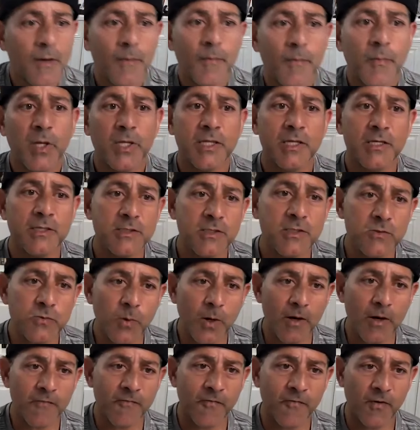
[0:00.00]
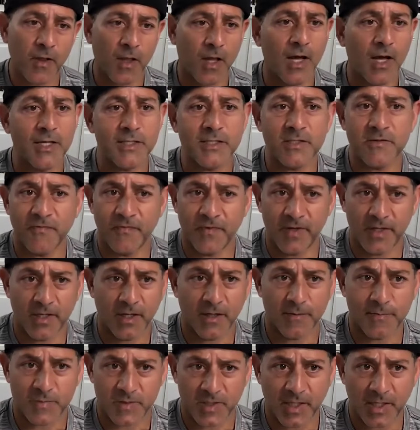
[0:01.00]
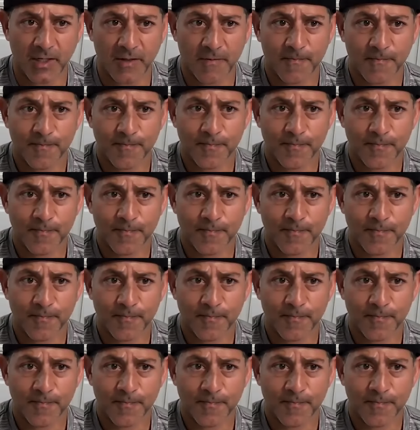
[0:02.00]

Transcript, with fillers: But this is where philosophy comes in.